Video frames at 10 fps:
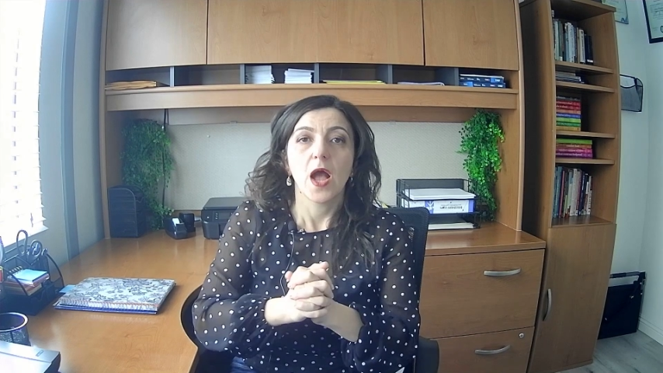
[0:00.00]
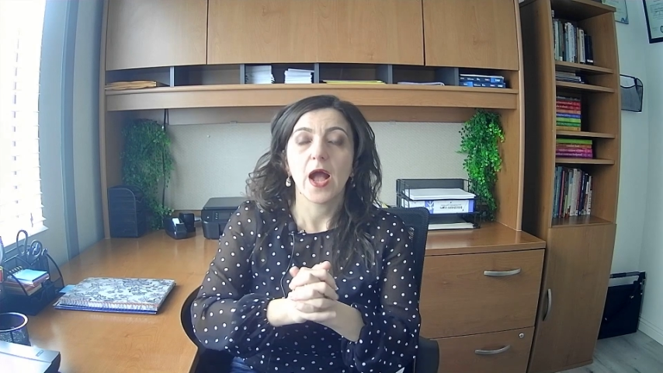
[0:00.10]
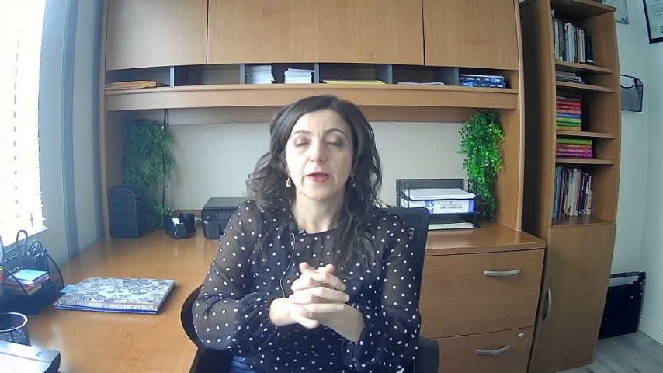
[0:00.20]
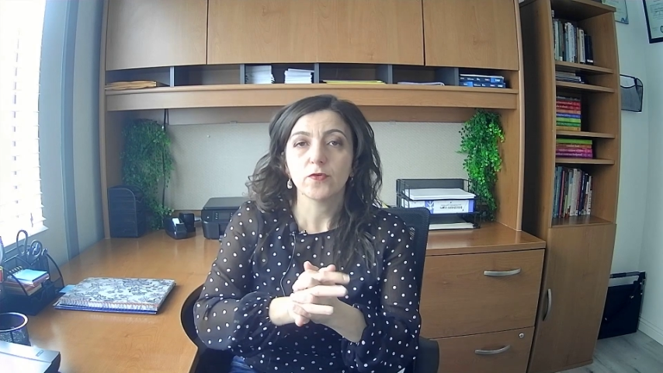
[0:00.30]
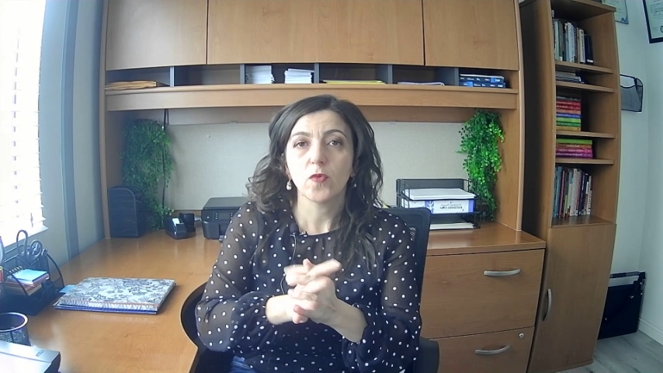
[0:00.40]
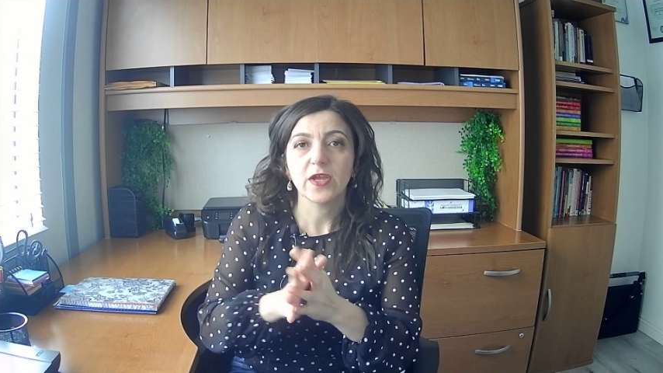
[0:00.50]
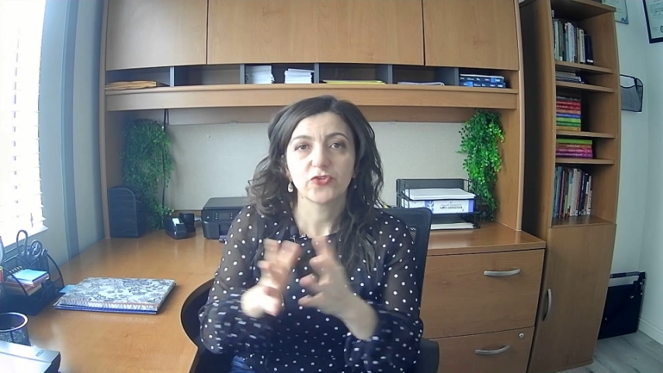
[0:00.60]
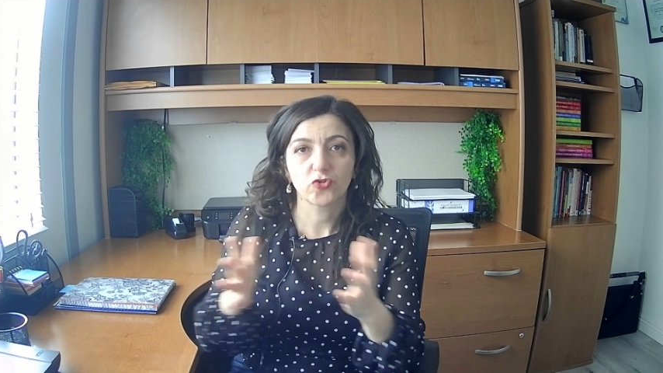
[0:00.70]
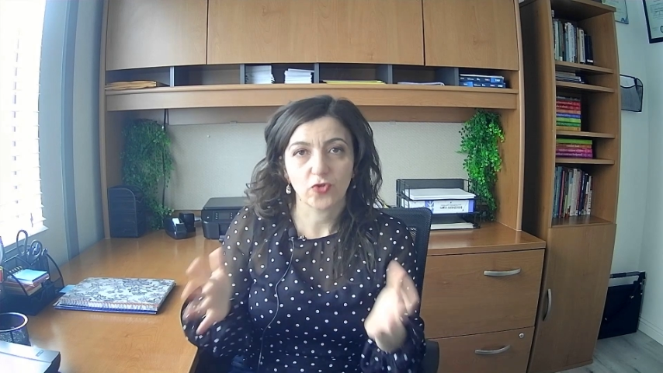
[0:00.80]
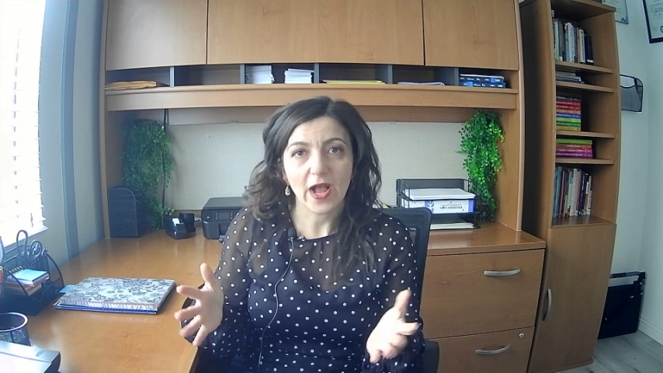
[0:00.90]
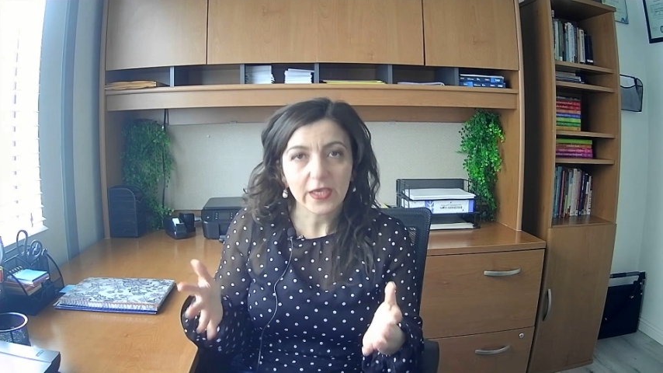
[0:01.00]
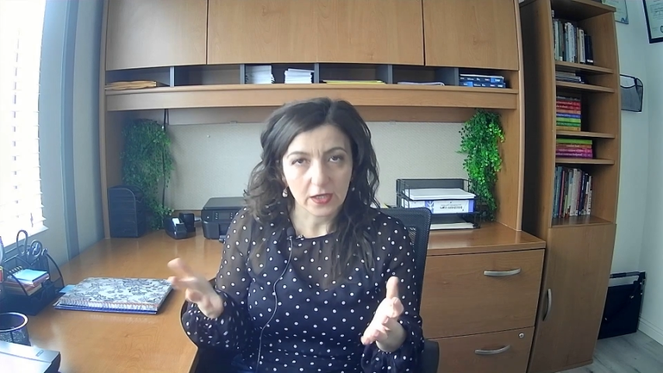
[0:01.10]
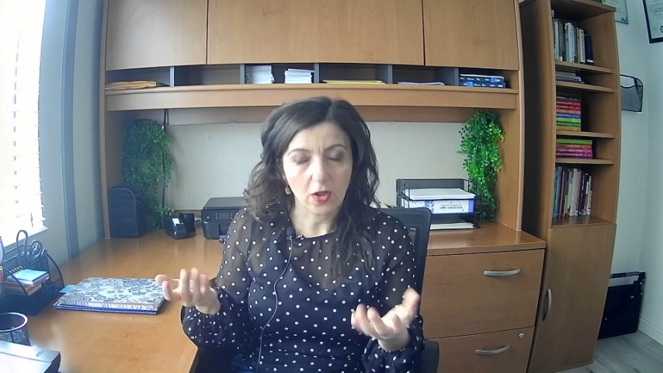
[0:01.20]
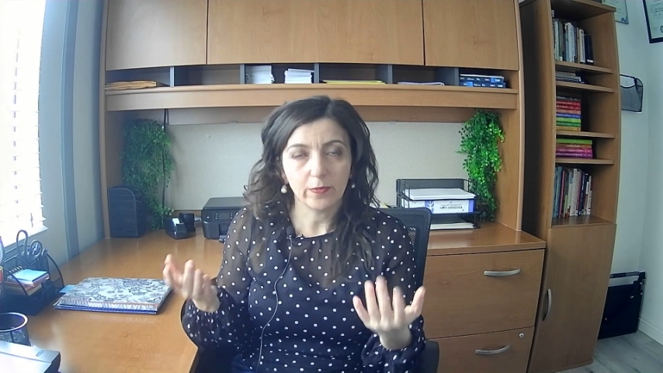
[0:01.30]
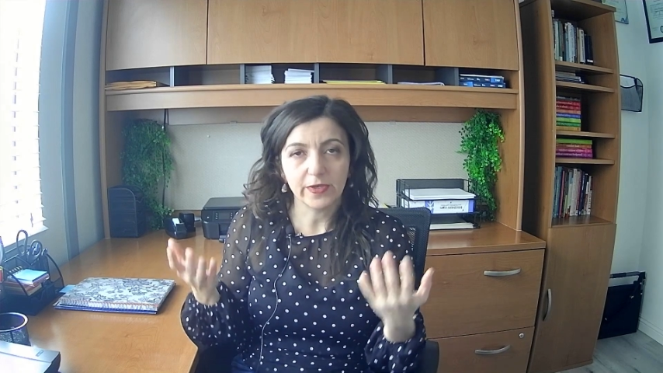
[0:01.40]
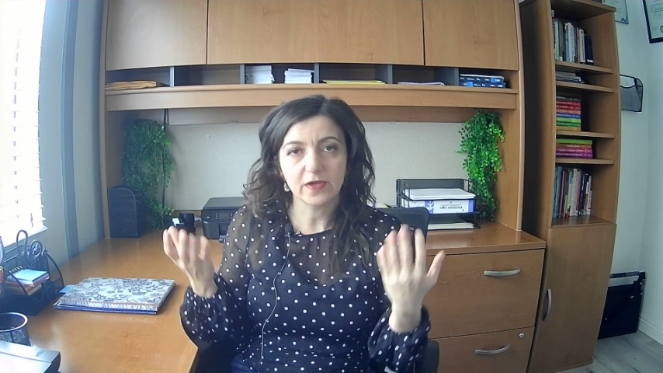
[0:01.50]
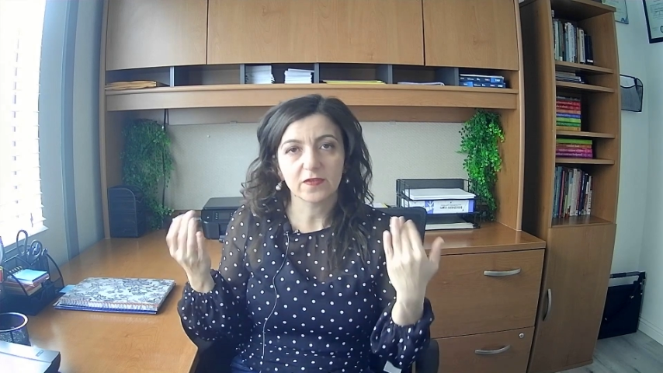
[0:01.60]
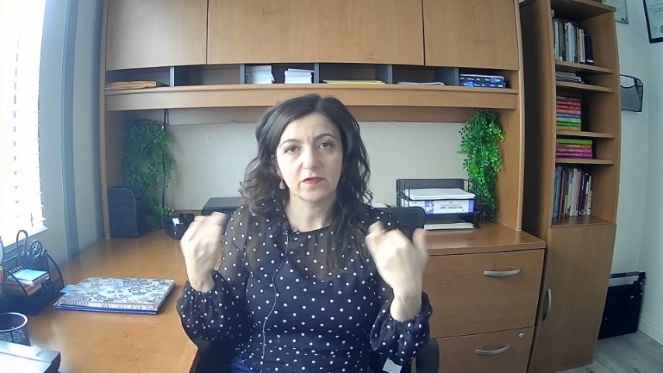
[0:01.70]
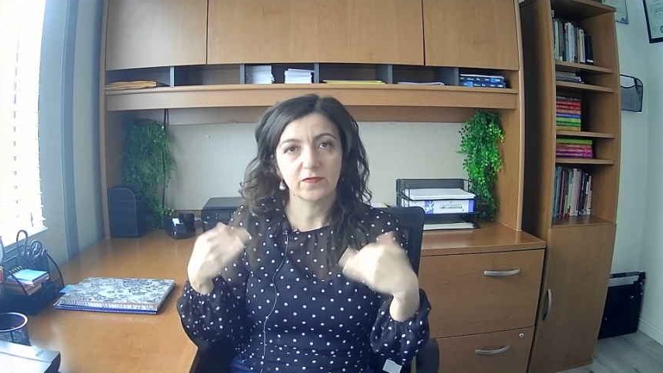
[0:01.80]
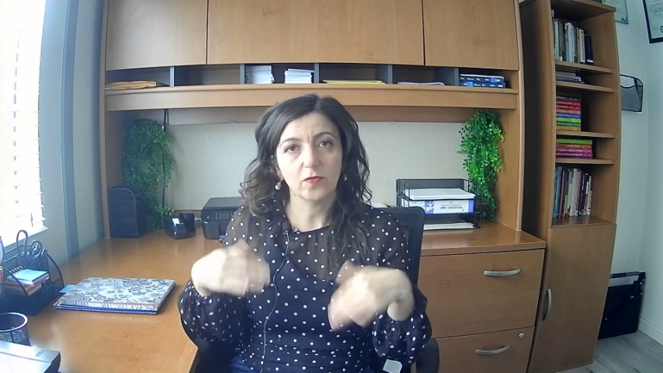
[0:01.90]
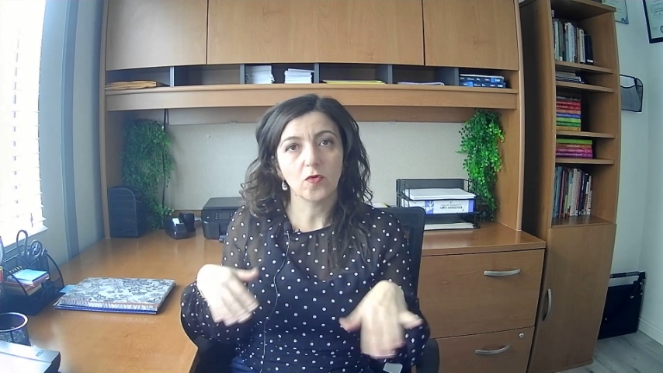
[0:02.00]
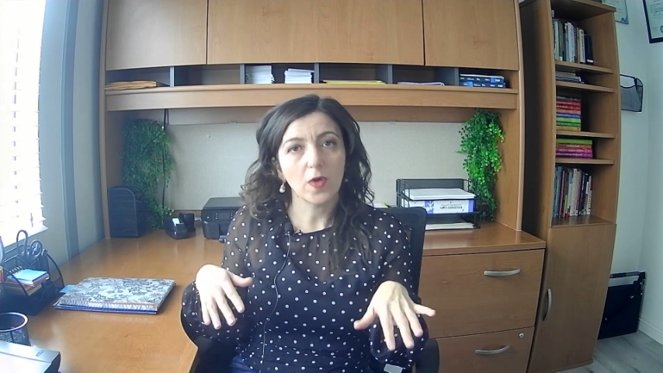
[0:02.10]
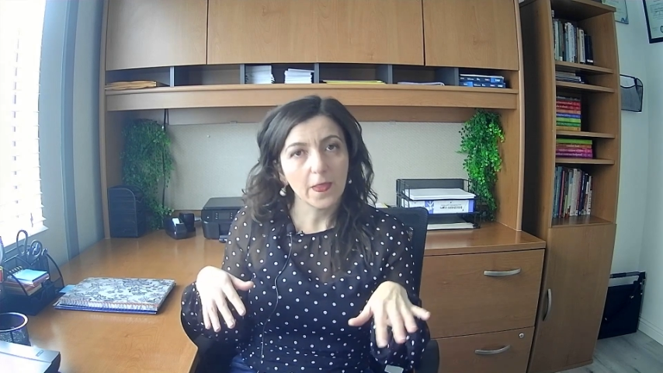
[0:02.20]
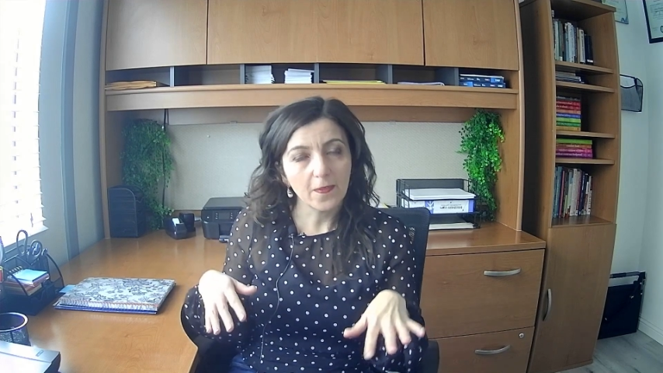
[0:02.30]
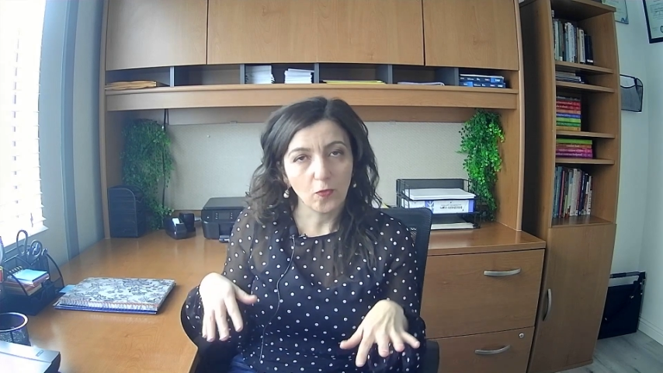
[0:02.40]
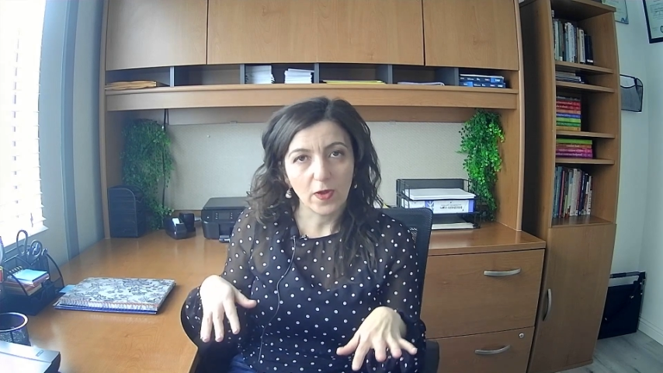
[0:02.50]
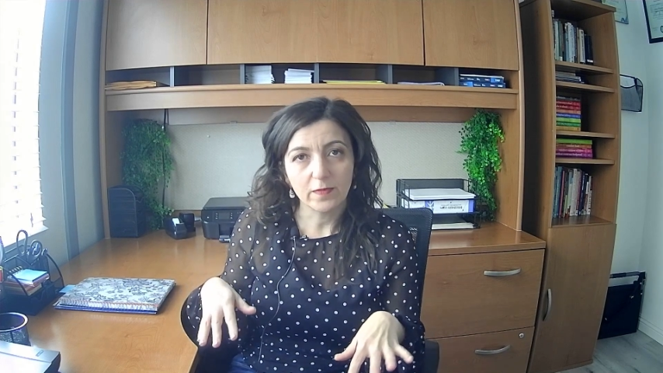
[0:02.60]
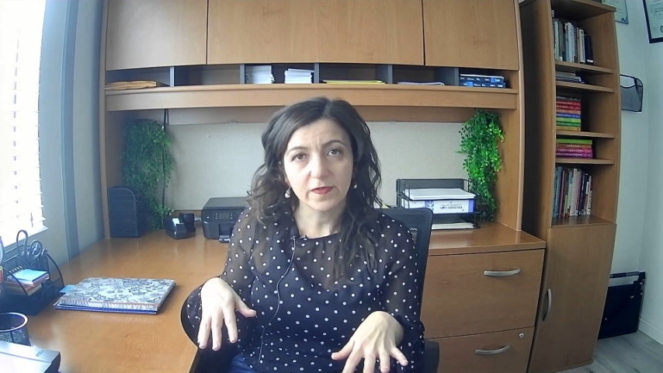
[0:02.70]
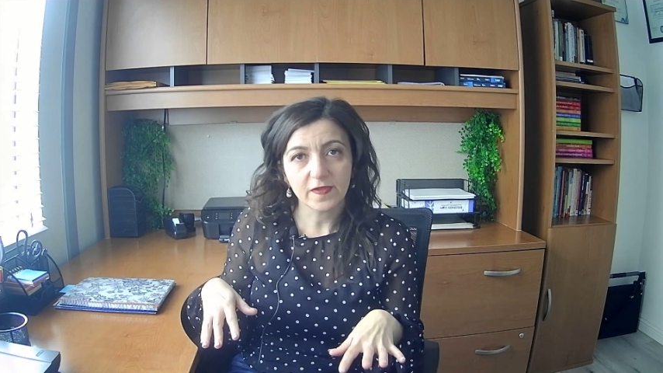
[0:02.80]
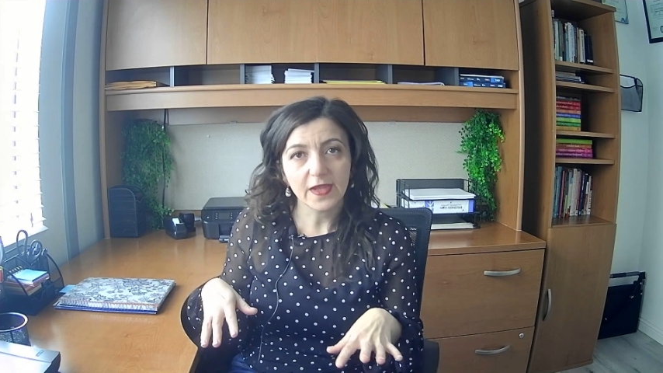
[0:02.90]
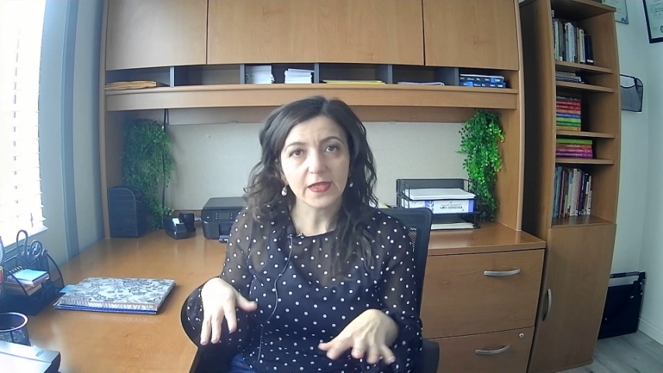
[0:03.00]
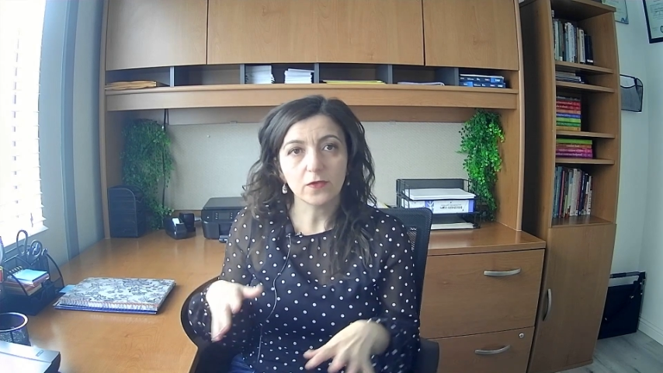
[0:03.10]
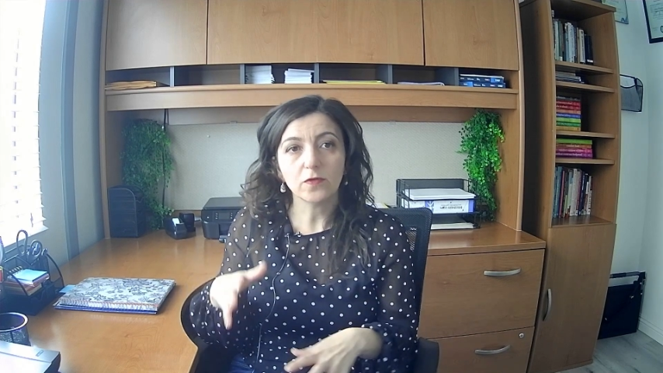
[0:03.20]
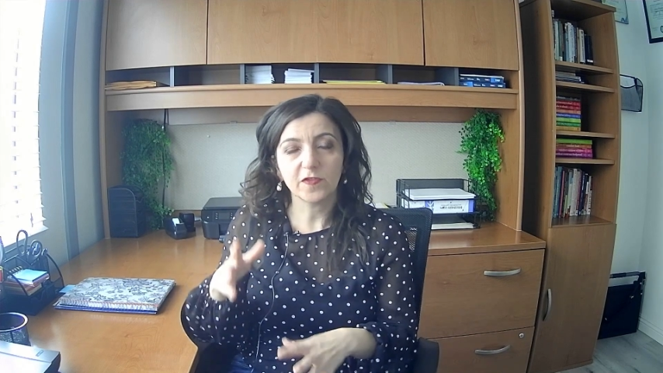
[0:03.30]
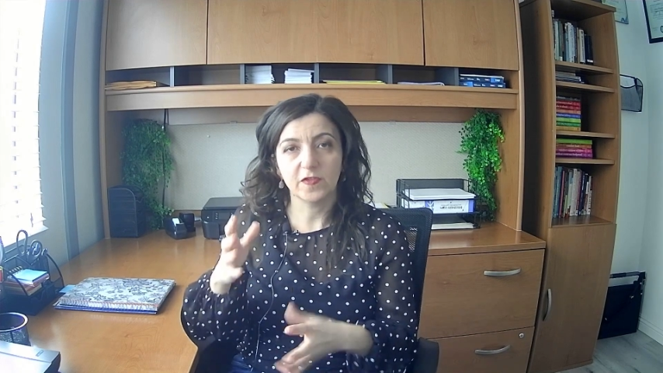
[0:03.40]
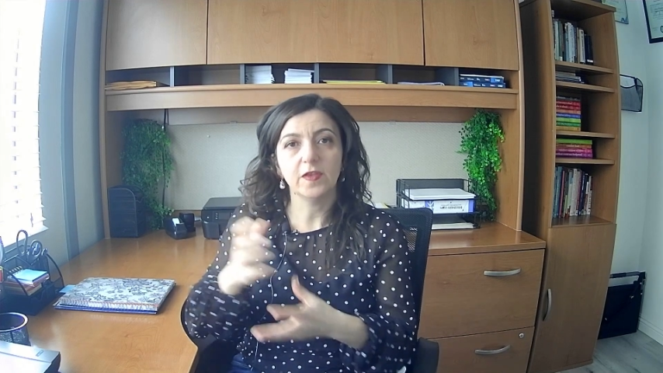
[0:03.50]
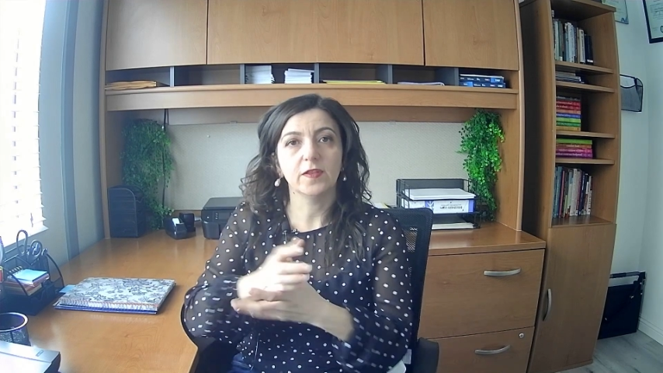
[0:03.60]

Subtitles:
How do I track it all? Because if you go on the website, you'll see